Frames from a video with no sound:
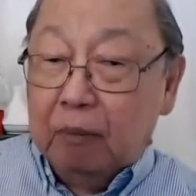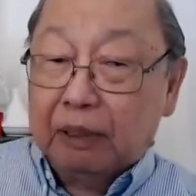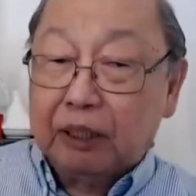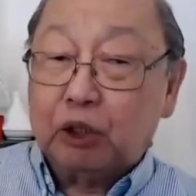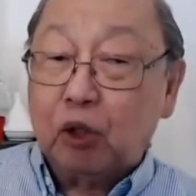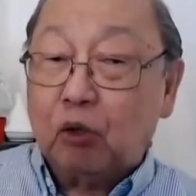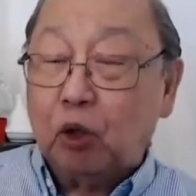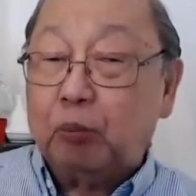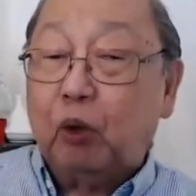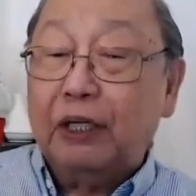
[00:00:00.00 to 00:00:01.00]
by the
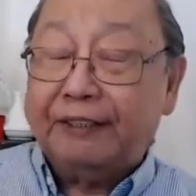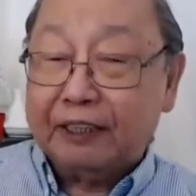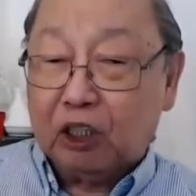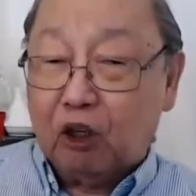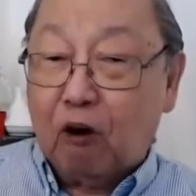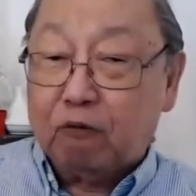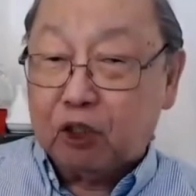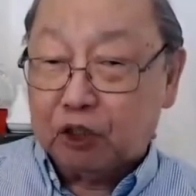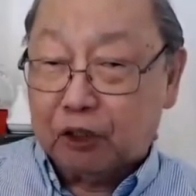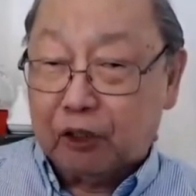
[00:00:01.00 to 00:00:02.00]
so-called political
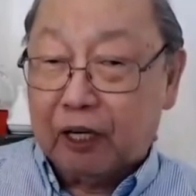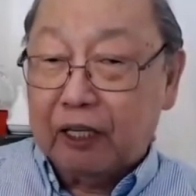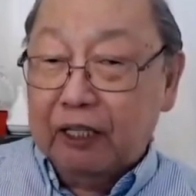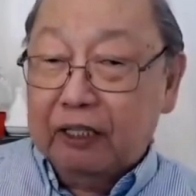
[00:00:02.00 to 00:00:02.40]
officer